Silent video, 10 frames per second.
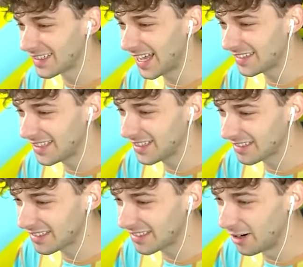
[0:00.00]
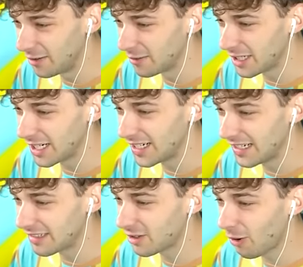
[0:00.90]
guys, he looks so good.
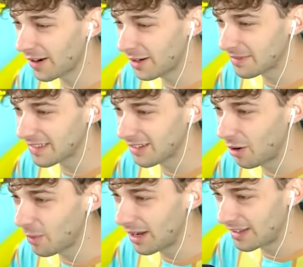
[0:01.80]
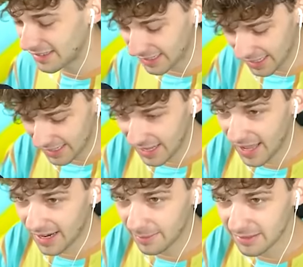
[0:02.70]
He's growing up so well. He said, hey
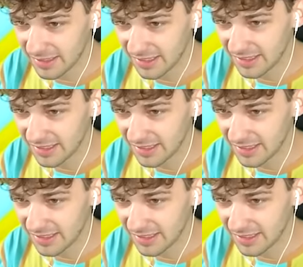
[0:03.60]
dad, I'm just gonna